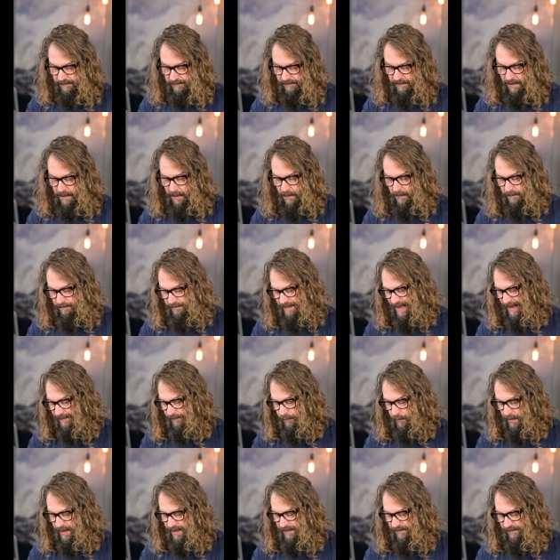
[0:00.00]
So
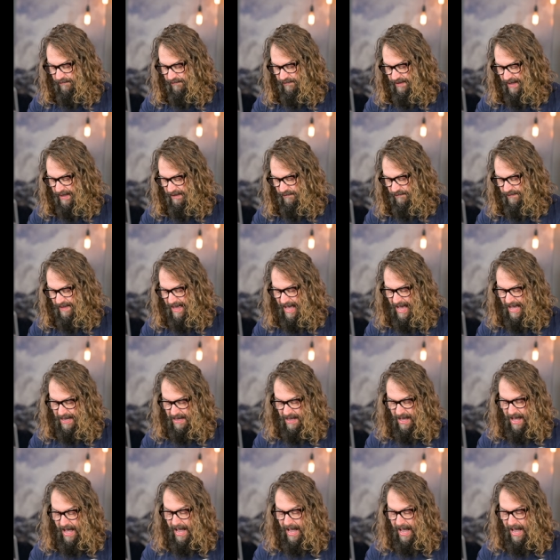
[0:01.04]
that's where you change that.